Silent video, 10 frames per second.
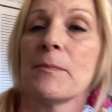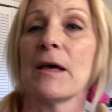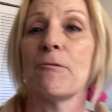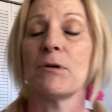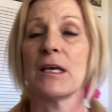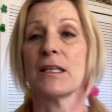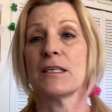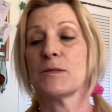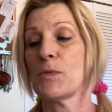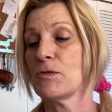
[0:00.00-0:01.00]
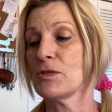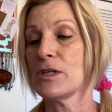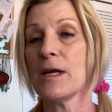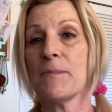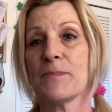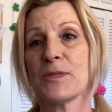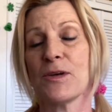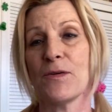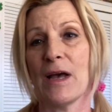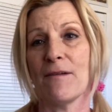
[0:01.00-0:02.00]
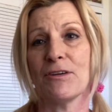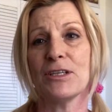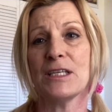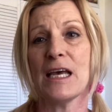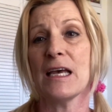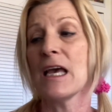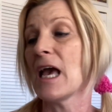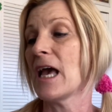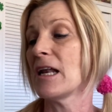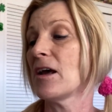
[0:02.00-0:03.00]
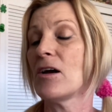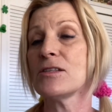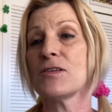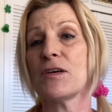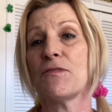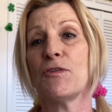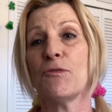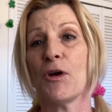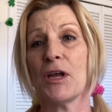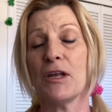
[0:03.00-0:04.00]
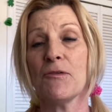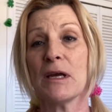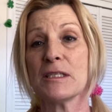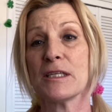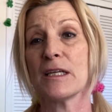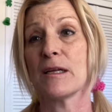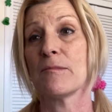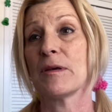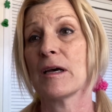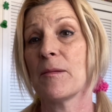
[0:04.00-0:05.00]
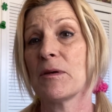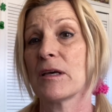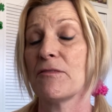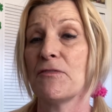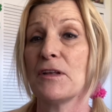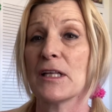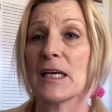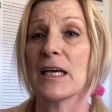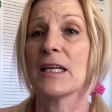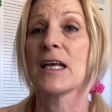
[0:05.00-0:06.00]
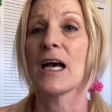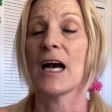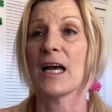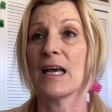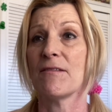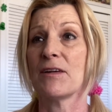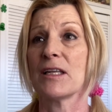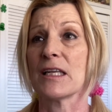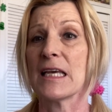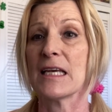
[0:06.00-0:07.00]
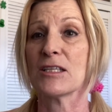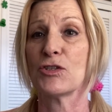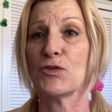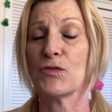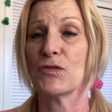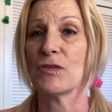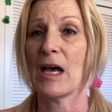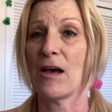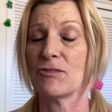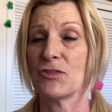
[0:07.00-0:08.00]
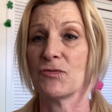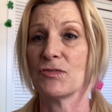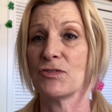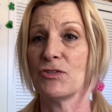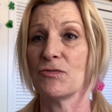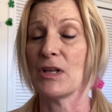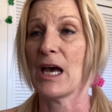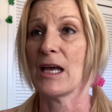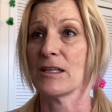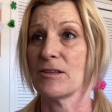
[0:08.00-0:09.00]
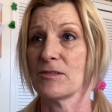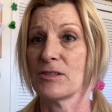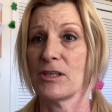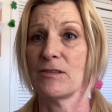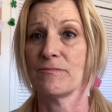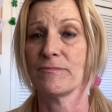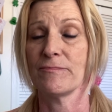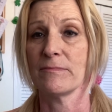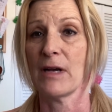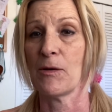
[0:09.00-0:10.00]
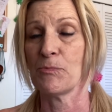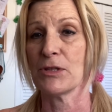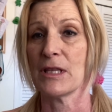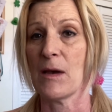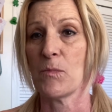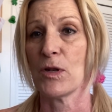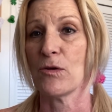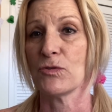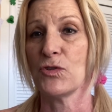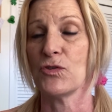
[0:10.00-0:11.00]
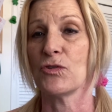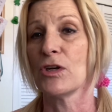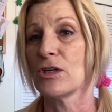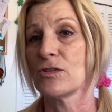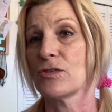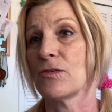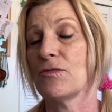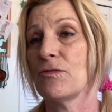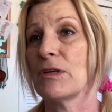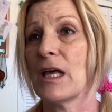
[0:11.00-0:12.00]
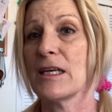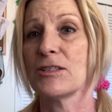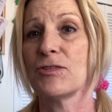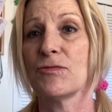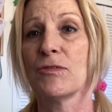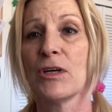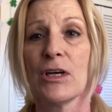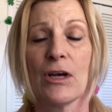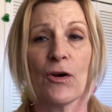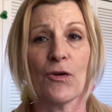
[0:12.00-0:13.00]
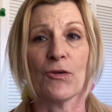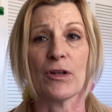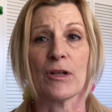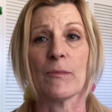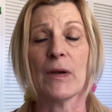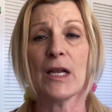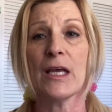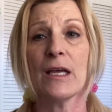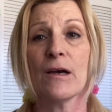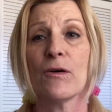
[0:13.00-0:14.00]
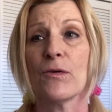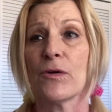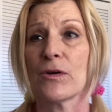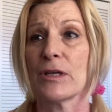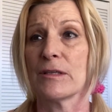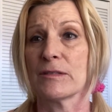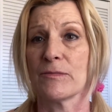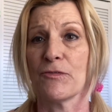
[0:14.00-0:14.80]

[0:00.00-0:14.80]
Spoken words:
I will get this posted up. So have a good day. And also, if you are interested in becoming an affiliate, I have a link to how to do that. There's a I'll put that below too. So if you would like to earn a little money or get some